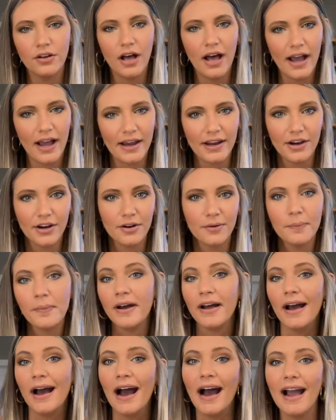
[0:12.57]
iron,
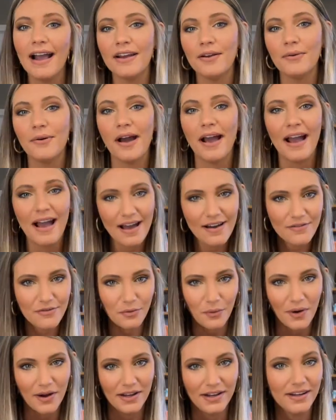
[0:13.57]
but I don't have
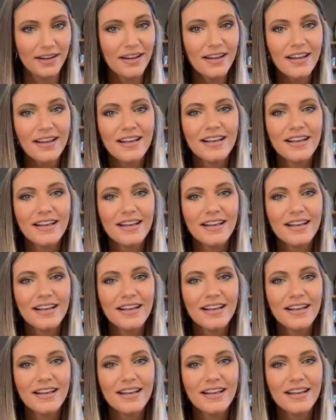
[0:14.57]
one,